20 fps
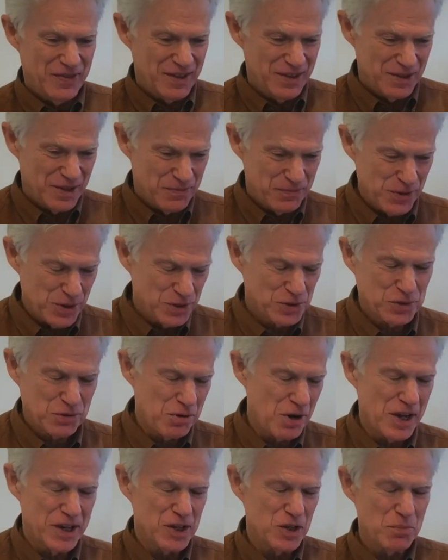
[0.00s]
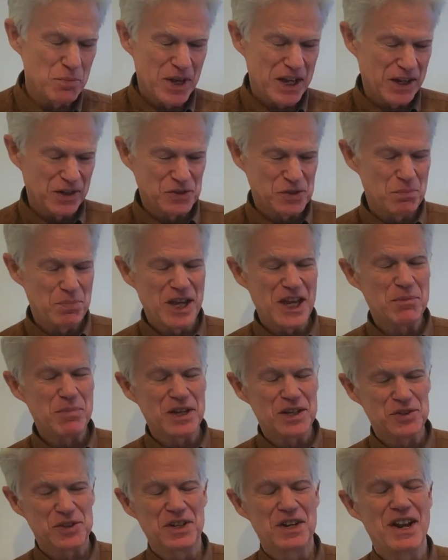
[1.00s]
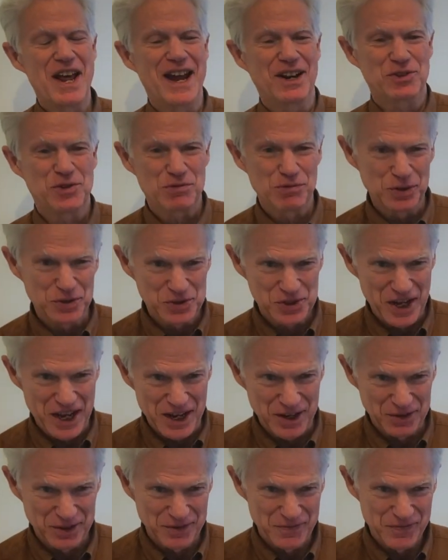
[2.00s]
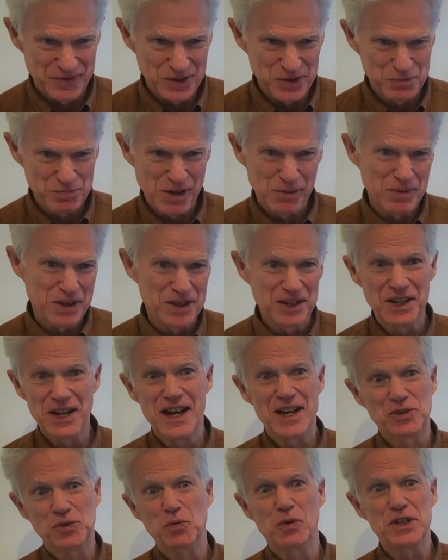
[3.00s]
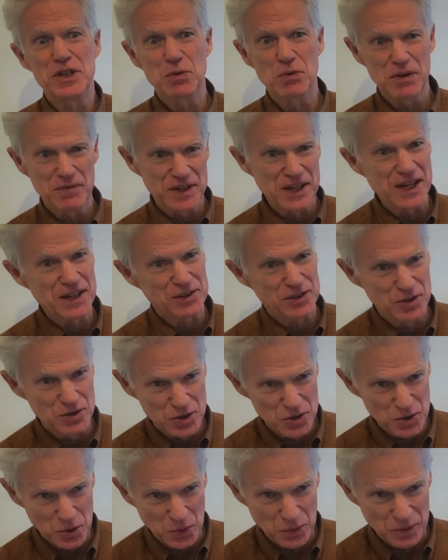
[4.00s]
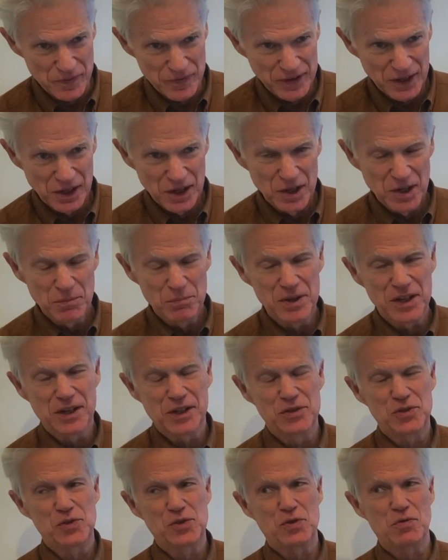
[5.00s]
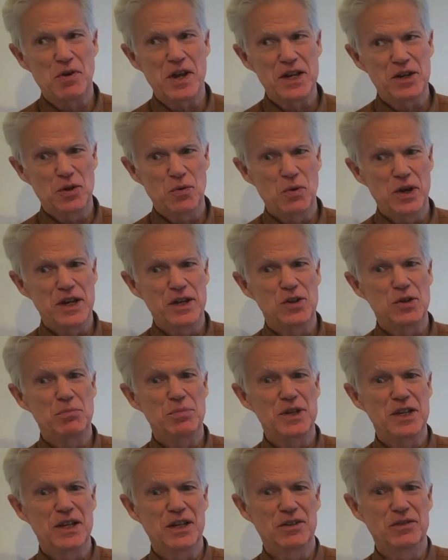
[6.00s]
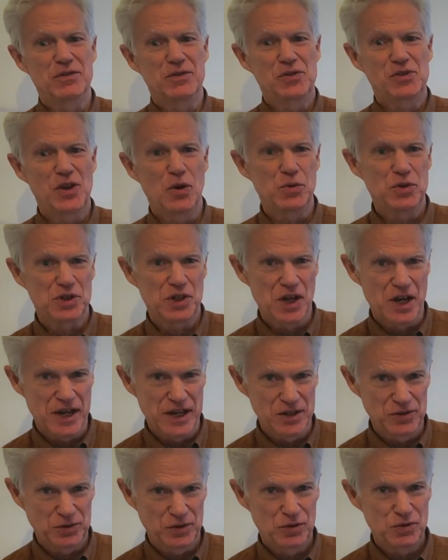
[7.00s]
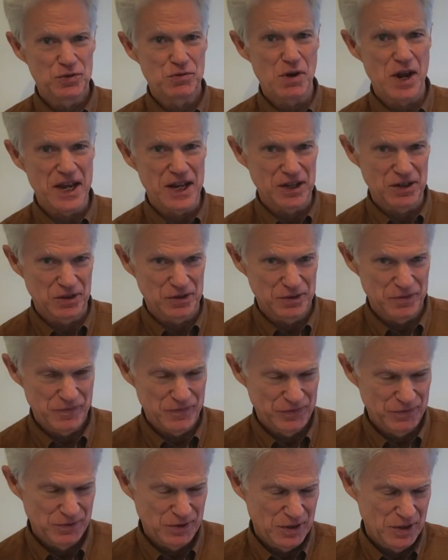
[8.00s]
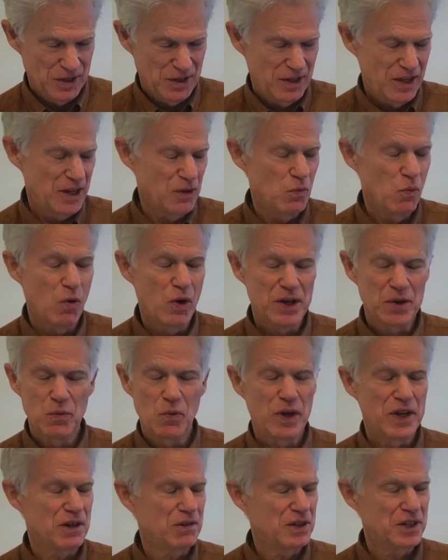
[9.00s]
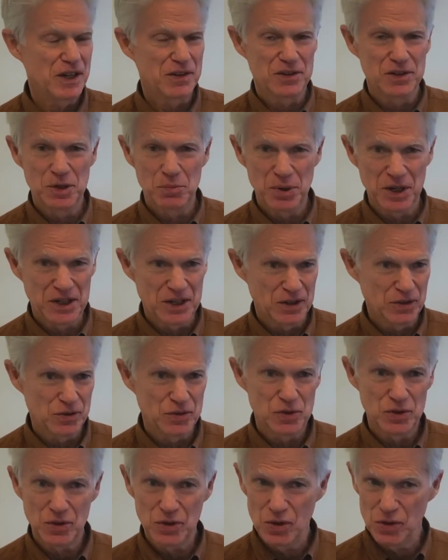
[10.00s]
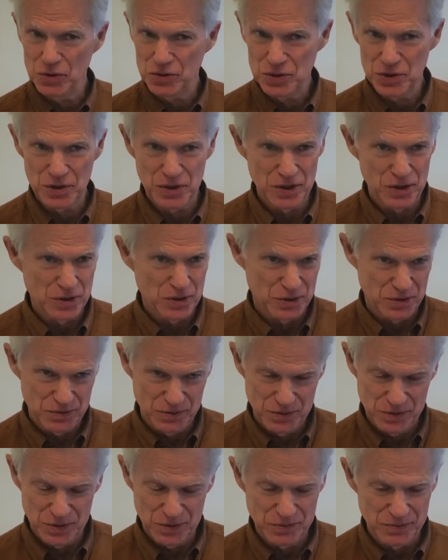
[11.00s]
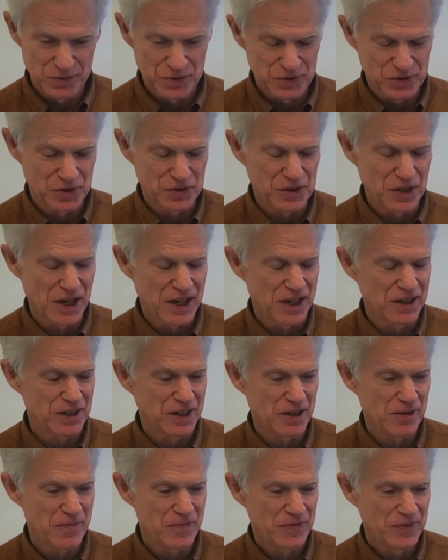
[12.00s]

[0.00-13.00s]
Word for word: The first cry you make as a baby is a natural sound. It's probably the last one you ever get to do because straight away you're being socialized, trained in one way or another, depending on your culture, your, your society.